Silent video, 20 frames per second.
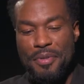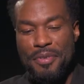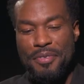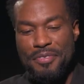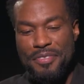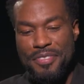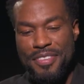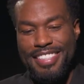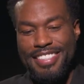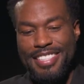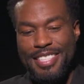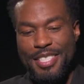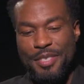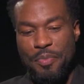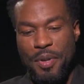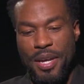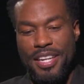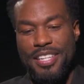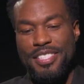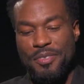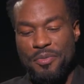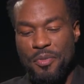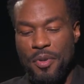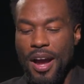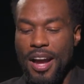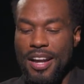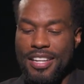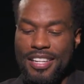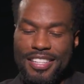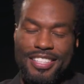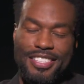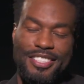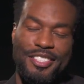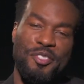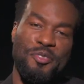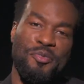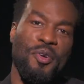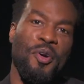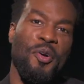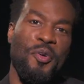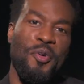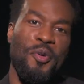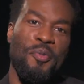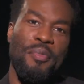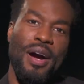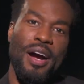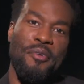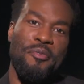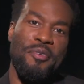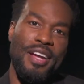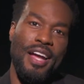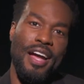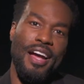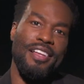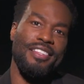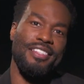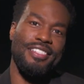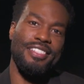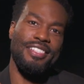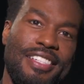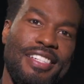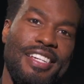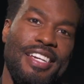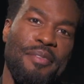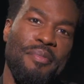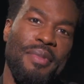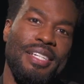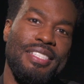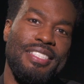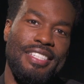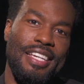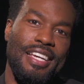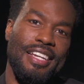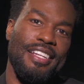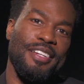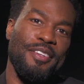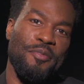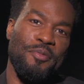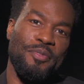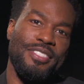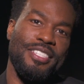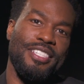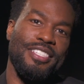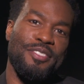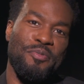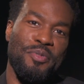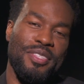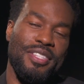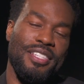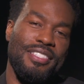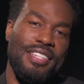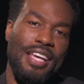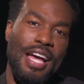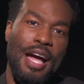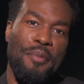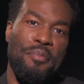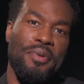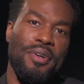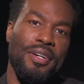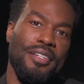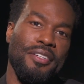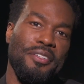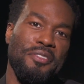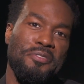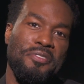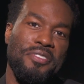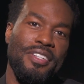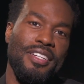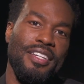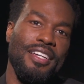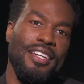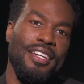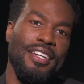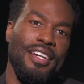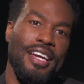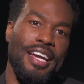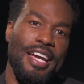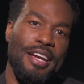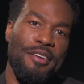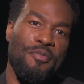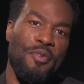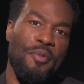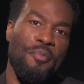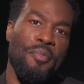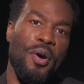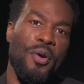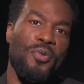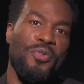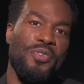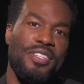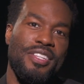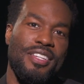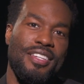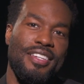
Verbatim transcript: of space where I can control my reality and my setting just with the tap of a remote.